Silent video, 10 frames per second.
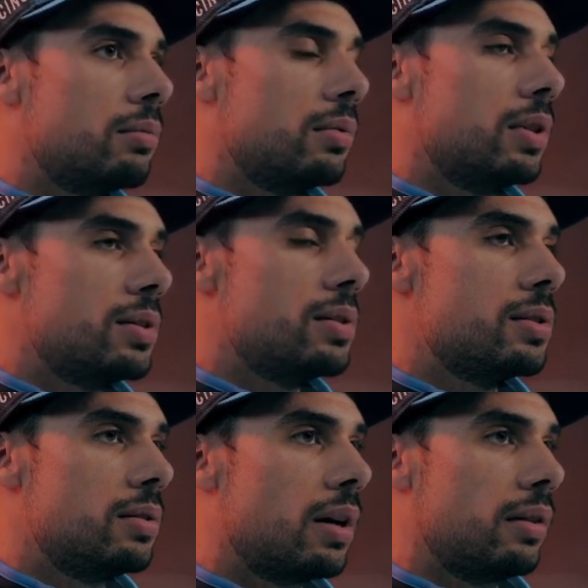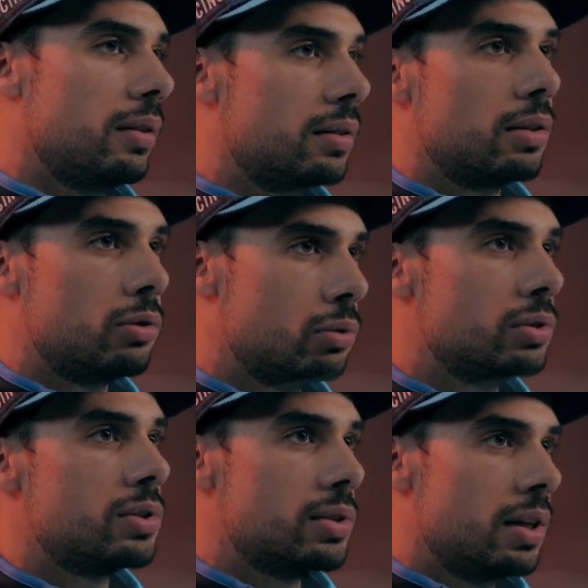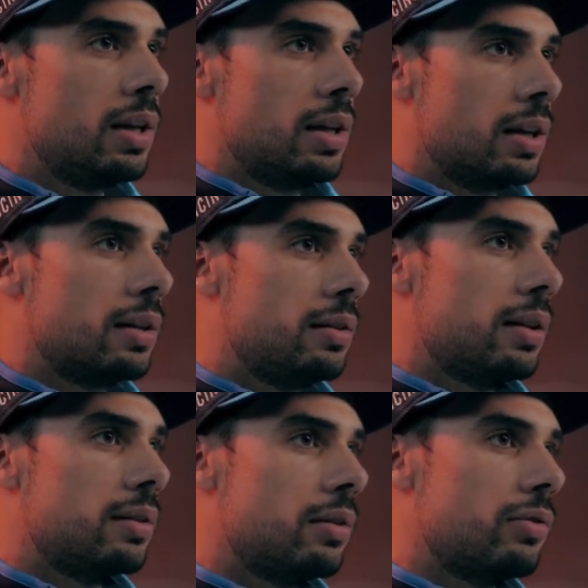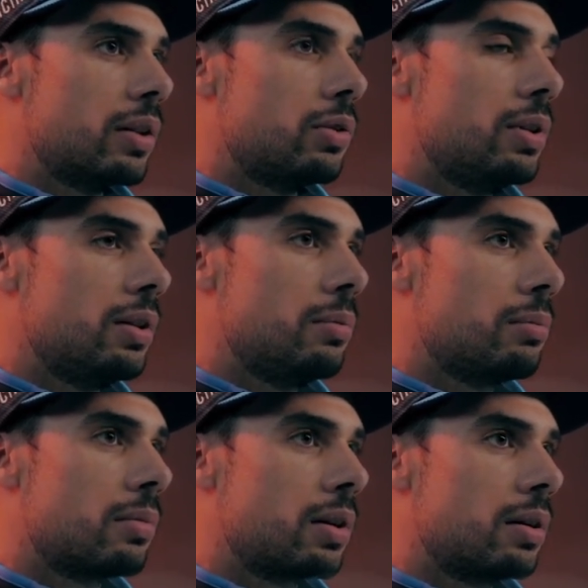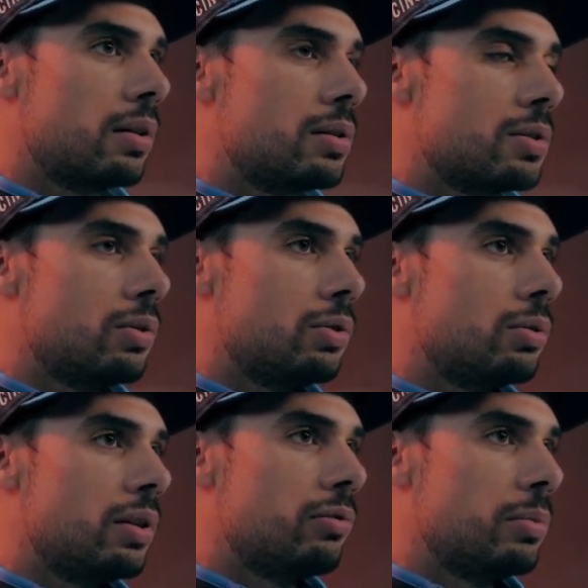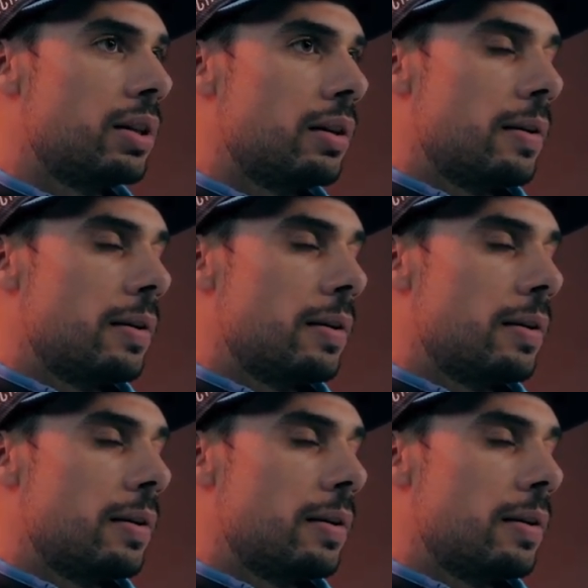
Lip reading: This is, I think, the tools that the factory team is going to give me.